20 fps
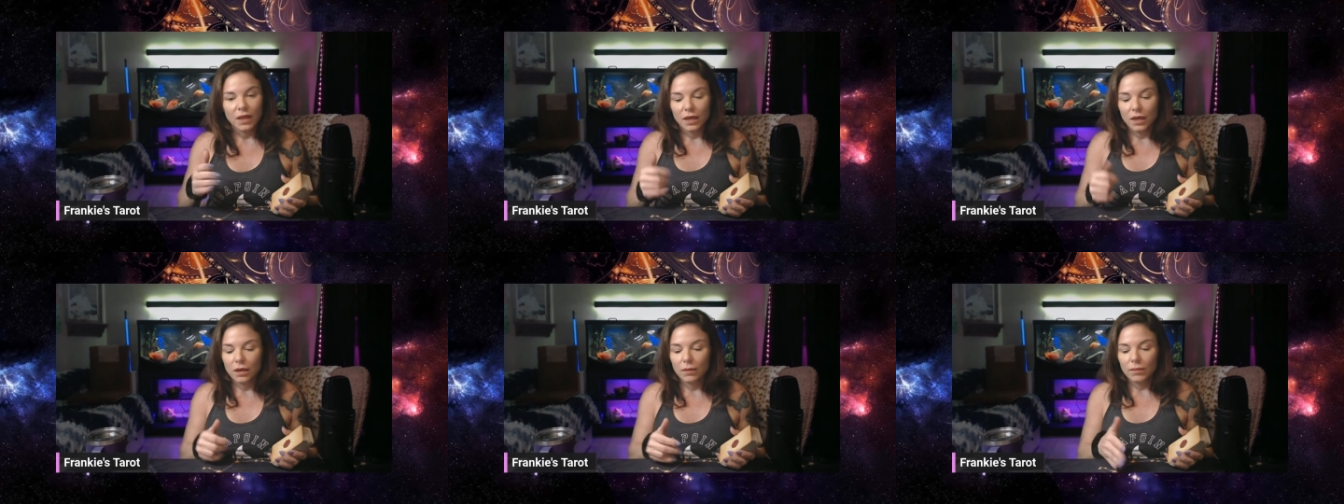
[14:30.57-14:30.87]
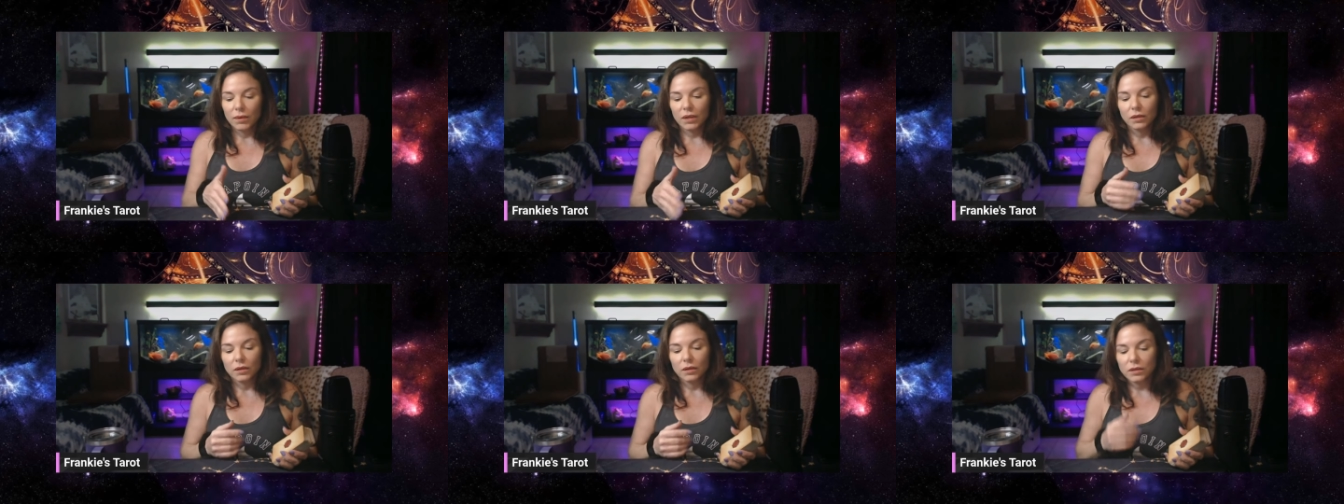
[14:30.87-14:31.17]

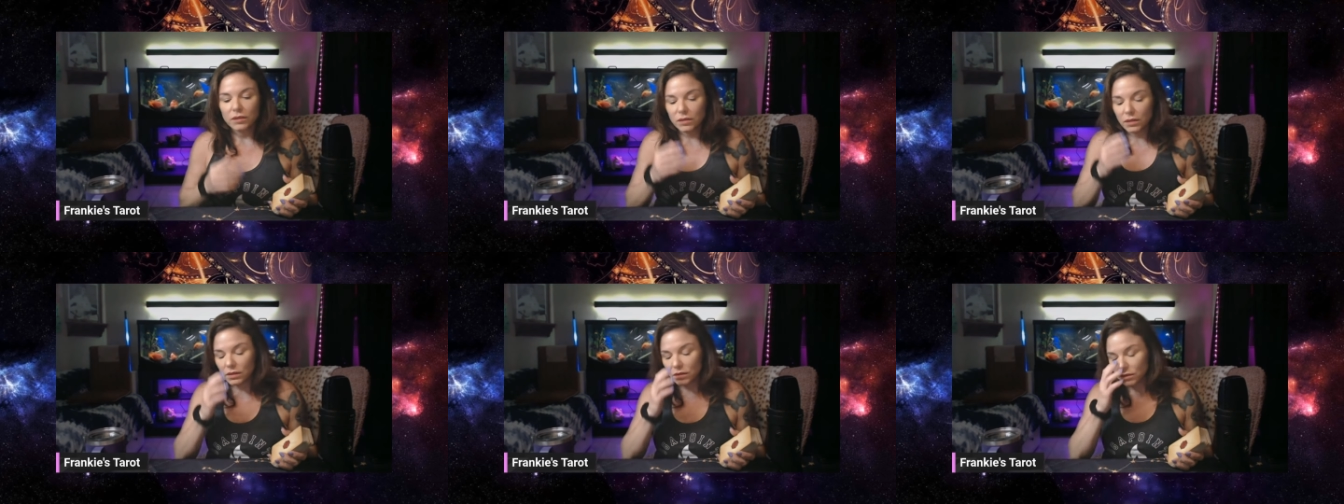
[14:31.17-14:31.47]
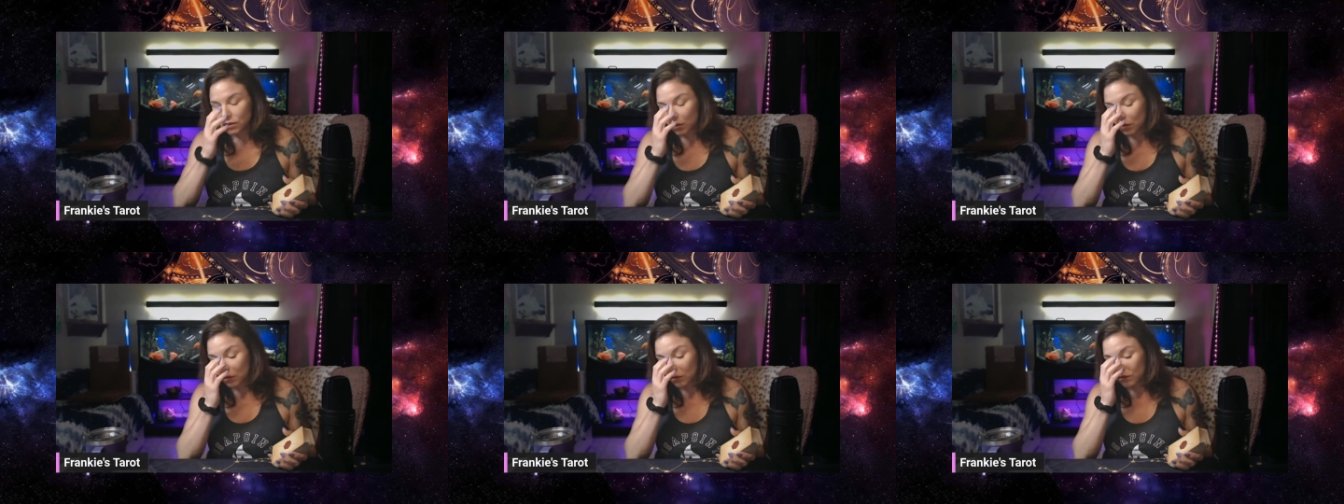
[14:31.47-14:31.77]
But it looks
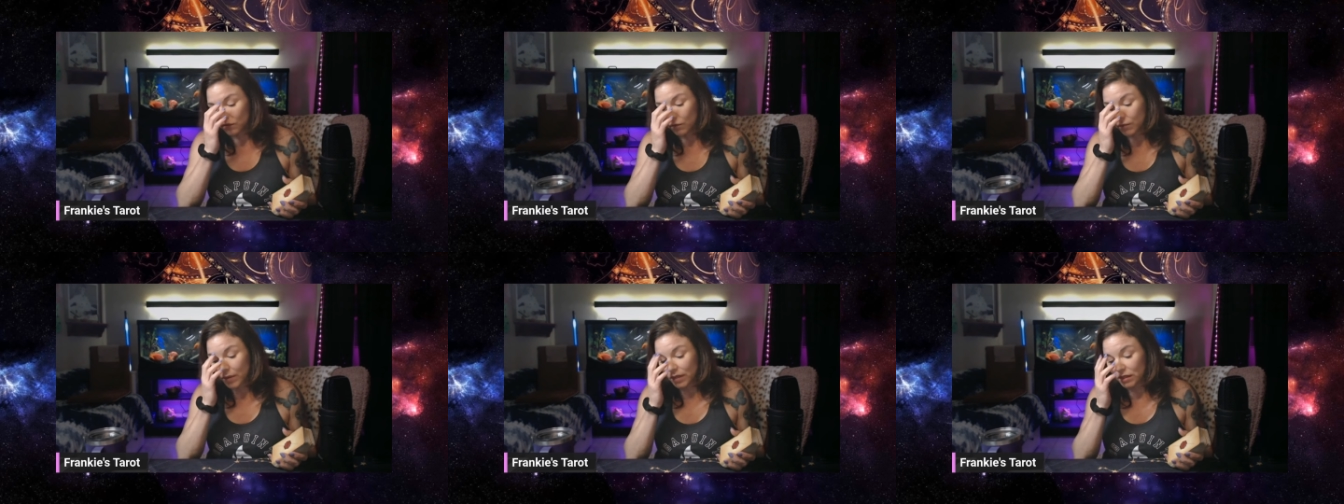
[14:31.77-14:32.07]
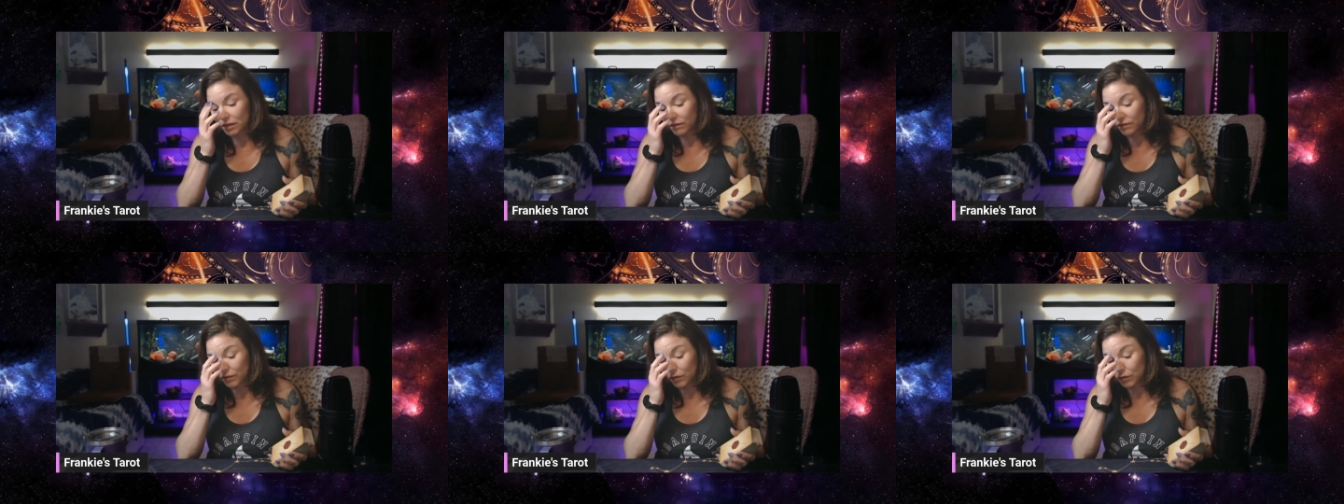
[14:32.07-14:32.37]
as though for
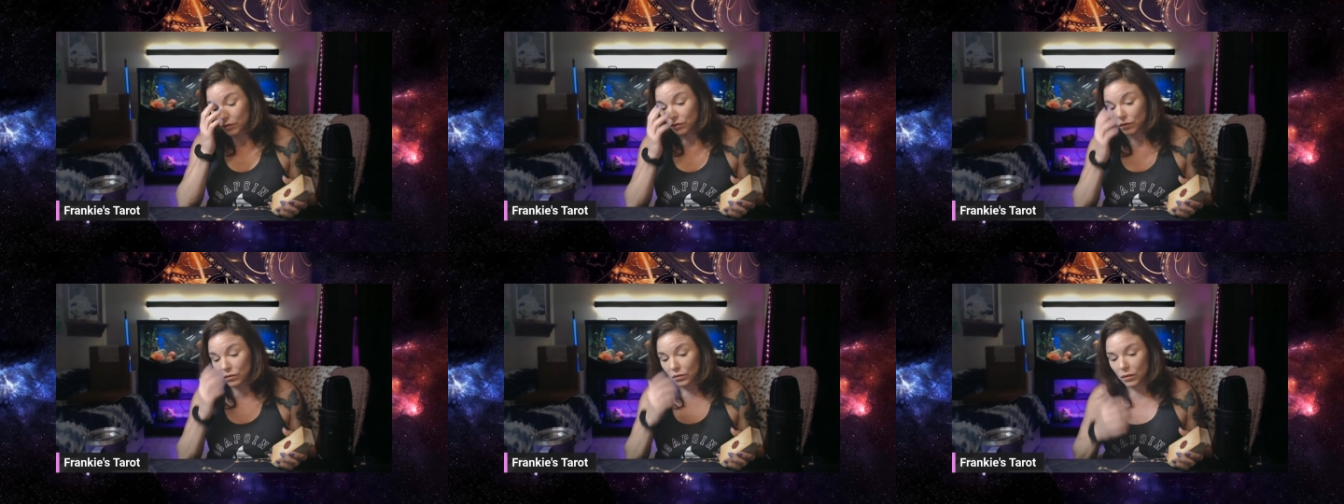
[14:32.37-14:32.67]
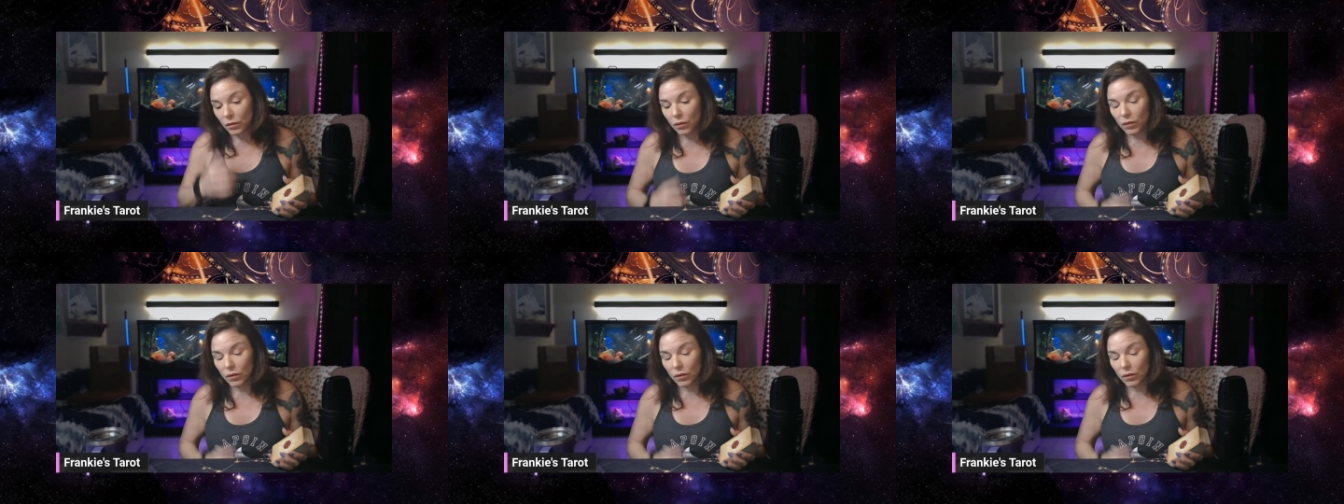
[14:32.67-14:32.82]
many of you